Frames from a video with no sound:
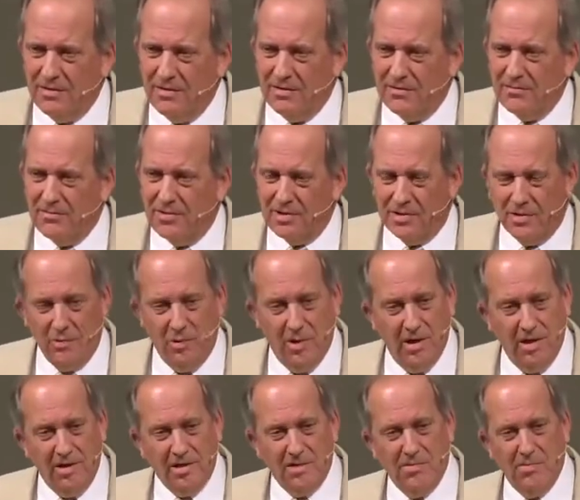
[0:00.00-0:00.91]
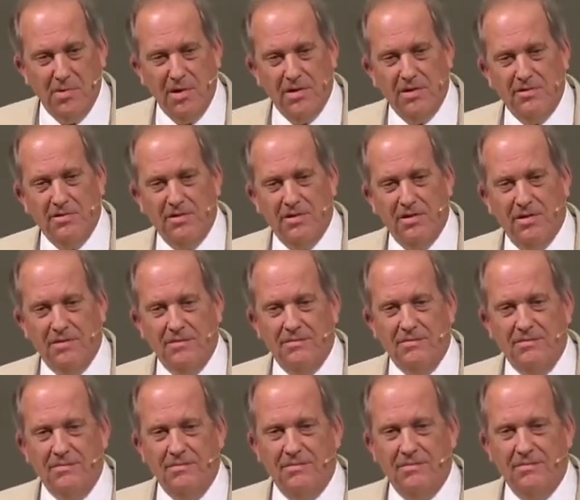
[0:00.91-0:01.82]
But the wise man said,
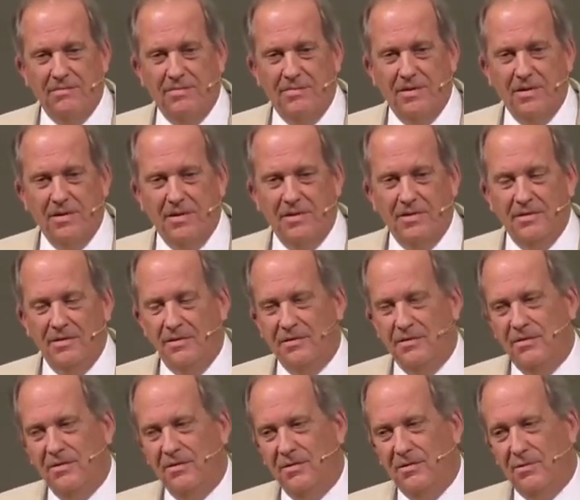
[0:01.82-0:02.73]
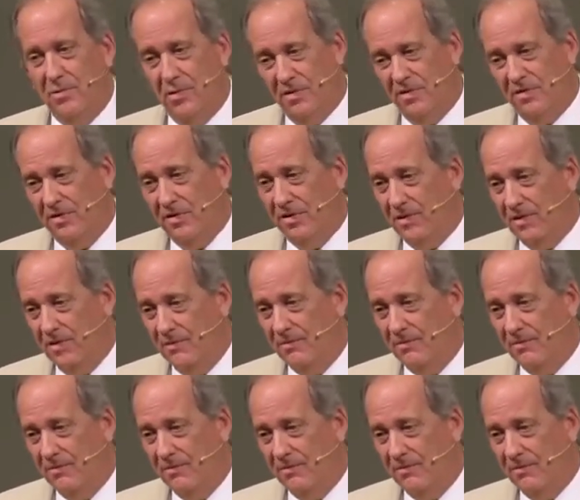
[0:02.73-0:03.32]
we'll see.